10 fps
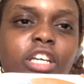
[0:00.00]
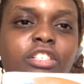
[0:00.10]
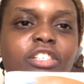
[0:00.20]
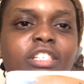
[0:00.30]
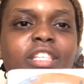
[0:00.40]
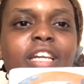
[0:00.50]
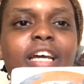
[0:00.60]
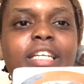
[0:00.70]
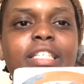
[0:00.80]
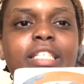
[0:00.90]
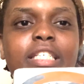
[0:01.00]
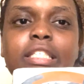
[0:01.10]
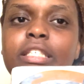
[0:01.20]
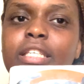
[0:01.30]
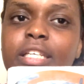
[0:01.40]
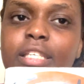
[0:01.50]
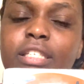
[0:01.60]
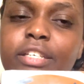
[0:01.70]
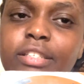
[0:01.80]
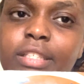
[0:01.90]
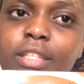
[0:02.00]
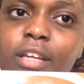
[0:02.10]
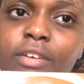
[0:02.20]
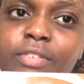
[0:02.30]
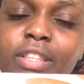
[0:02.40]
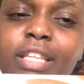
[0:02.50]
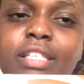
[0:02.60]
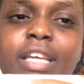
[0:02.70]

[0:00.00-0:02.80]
to the changes that I didn't necessarily love,